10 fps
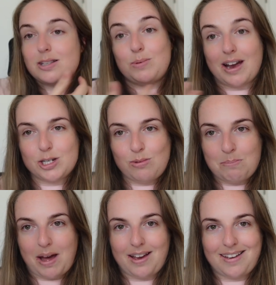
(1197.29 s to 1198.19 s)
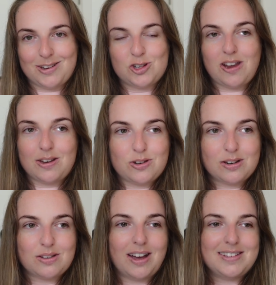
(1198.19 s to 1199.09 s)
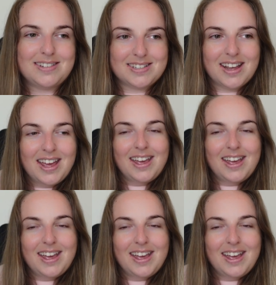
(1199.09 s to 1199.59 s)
because we actually went back and changed our sizes